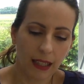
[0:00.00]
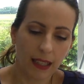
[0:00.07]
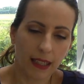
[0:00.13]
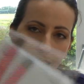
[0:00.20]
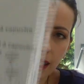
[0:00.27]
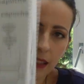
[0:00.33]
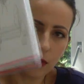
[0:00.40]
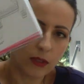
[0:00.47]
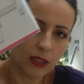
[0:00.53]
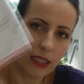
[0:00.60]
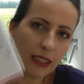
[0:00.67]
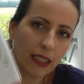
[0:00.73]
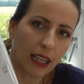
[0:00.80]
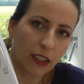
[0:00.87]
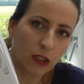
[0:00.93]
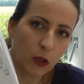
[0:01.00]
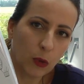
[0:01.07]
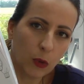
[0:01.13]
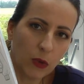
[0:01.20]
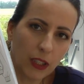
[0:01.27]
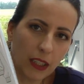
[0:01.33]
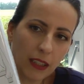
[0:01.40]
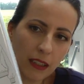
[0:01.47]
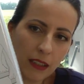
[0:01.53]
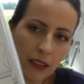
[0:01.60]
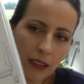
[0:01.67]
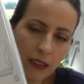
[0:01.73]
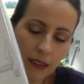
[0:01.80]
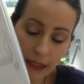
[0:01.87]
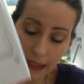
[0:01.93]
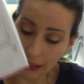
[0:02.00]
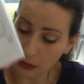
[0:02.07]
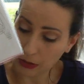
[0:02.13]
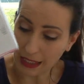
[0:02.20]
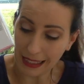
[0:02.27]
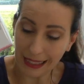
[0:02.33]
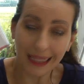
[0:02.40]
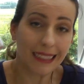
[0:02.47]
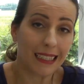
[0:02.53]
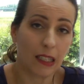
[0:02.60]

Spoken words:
and a really nice hoodie. As you can see,